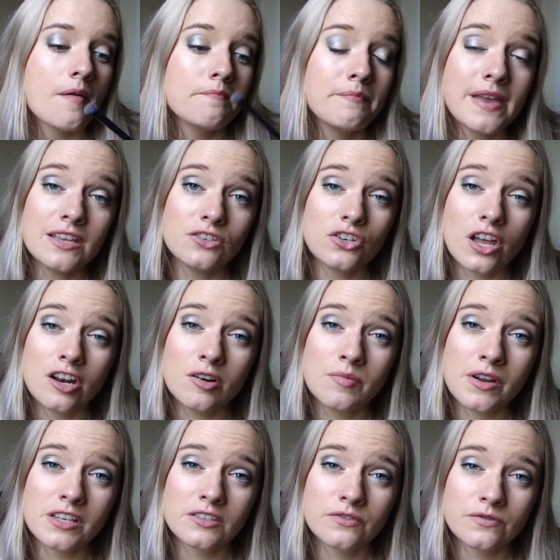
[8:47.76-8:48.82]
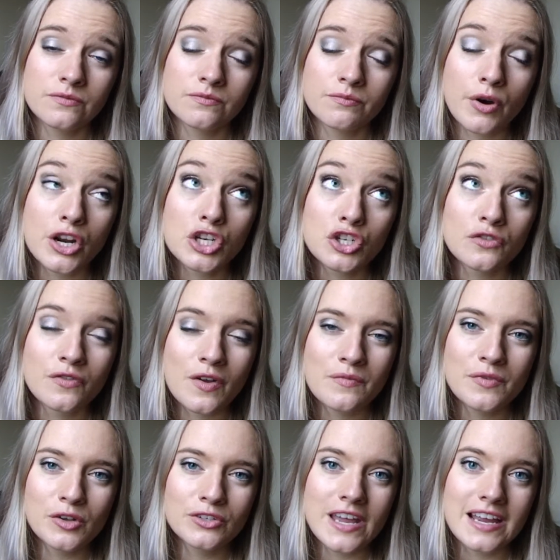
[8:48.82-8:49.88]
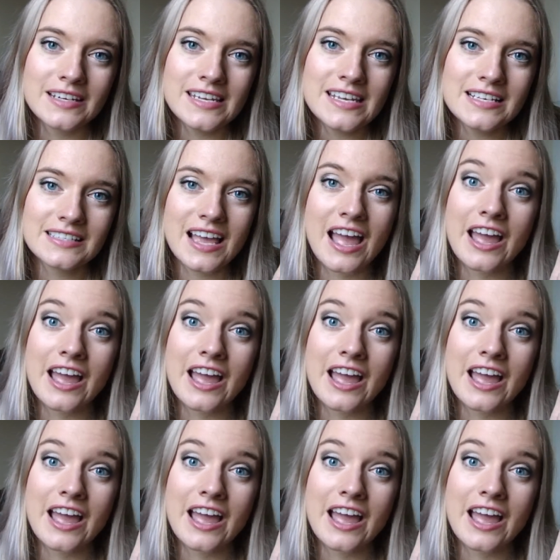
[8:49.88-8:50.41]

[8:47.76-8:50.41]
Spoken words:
base shadow brush from Real Techniques.